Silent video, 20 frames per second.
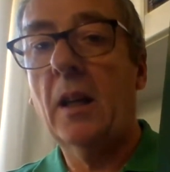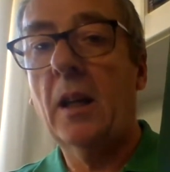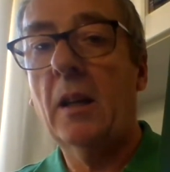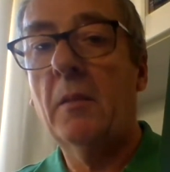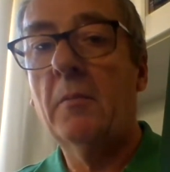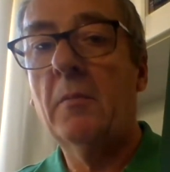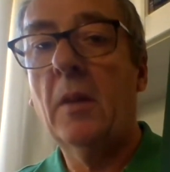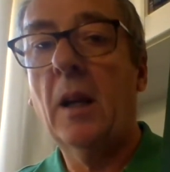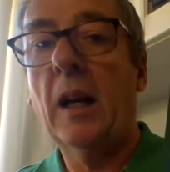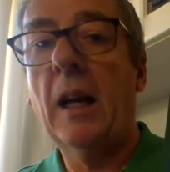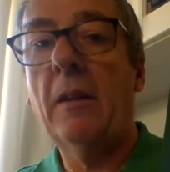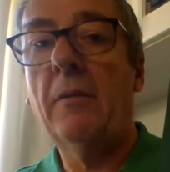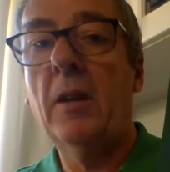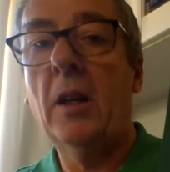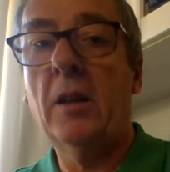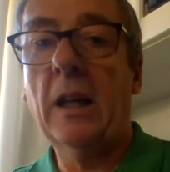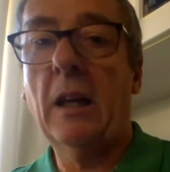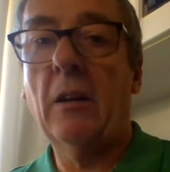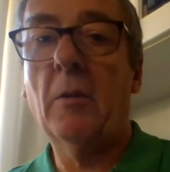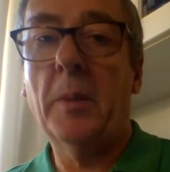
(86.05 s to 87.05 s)
I have
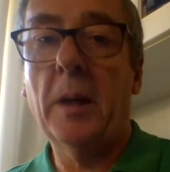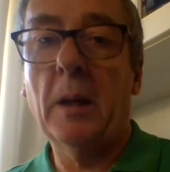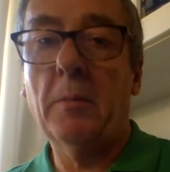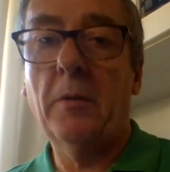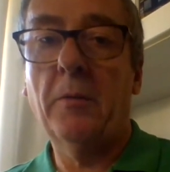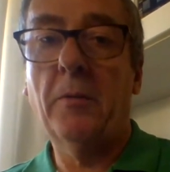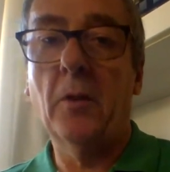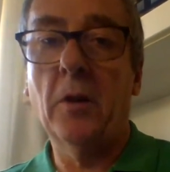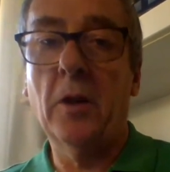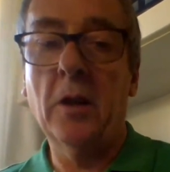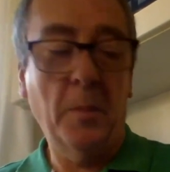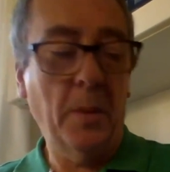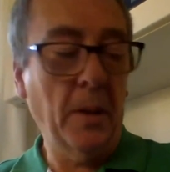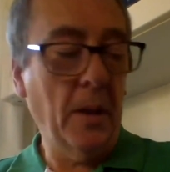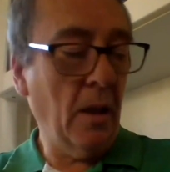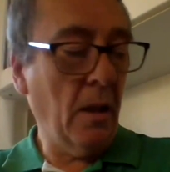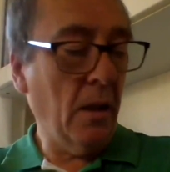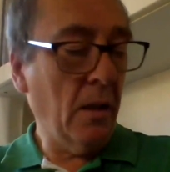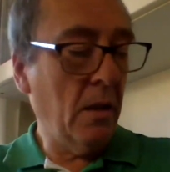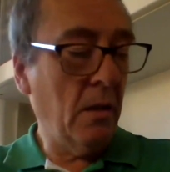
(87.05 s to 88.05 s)
learned Arabic before in the
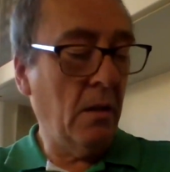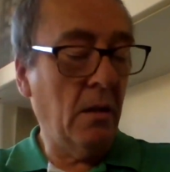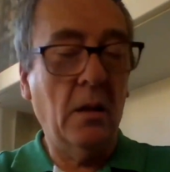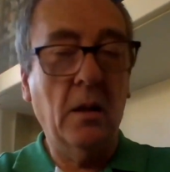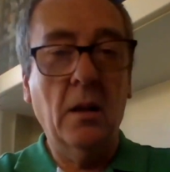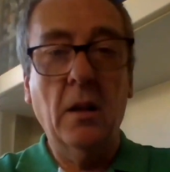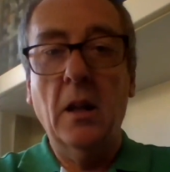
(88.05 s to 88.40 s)
past.